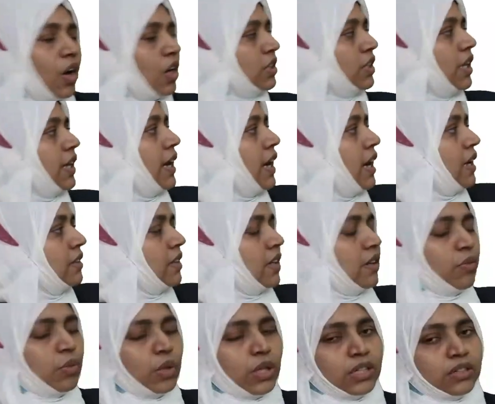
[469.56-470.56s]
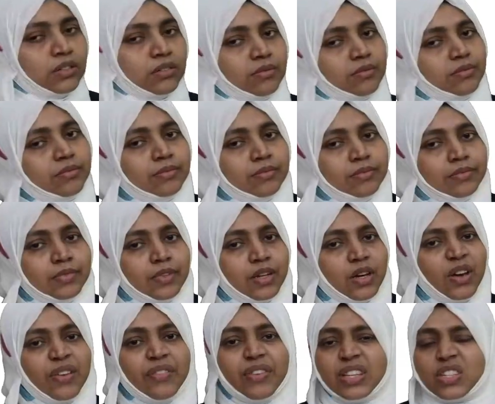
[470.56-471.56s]
or the other one?
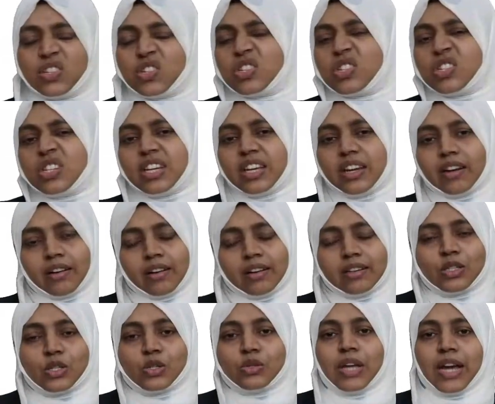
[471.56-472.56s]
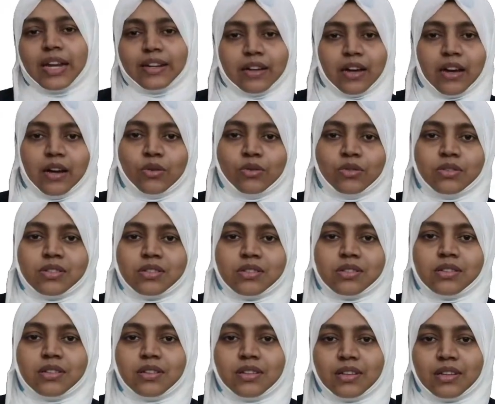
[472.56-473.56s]
Which is nearer to that
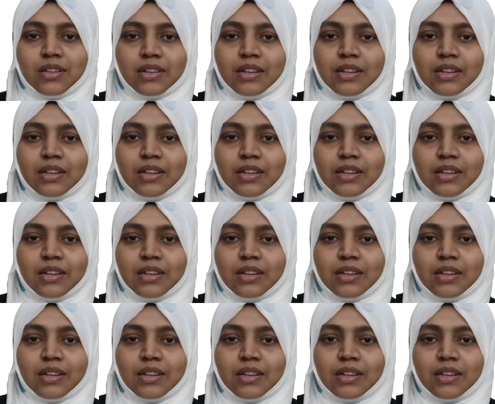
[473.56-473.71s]
house?